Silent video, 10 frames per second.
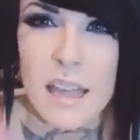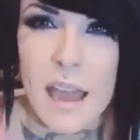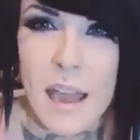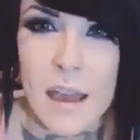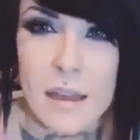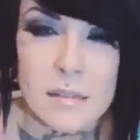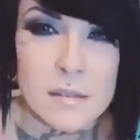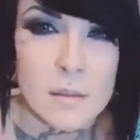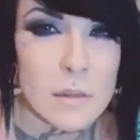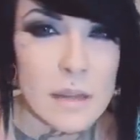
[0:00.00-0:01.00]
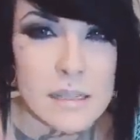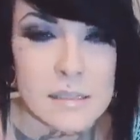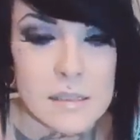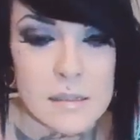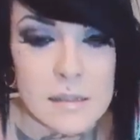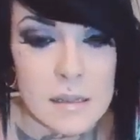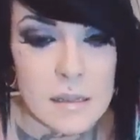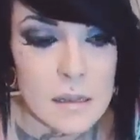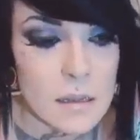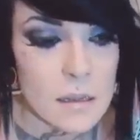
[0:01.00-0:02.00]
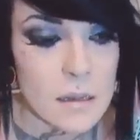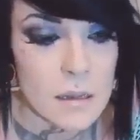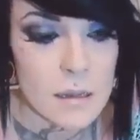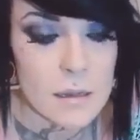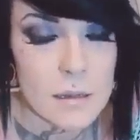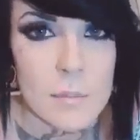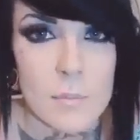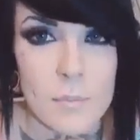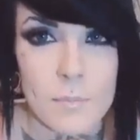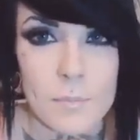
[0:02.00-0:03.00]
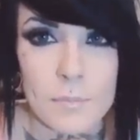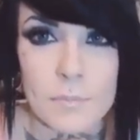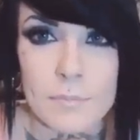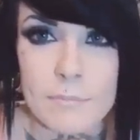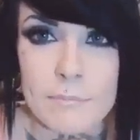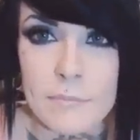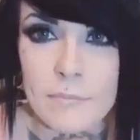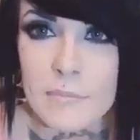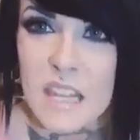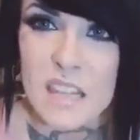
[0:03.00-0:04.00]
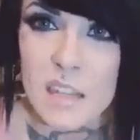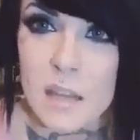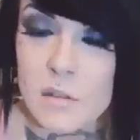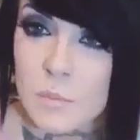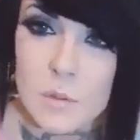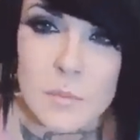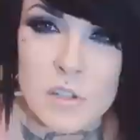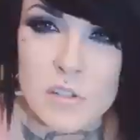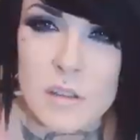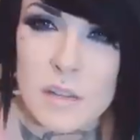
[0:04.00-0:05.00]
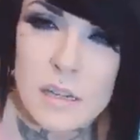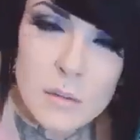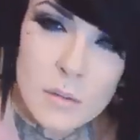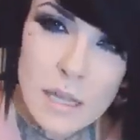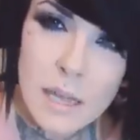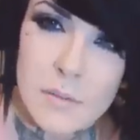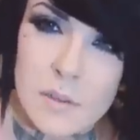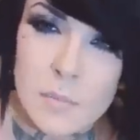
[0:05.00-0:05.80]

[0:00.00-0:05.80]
a hat and some glasses. Um, yeah, that's pretty much it. They didn't really have as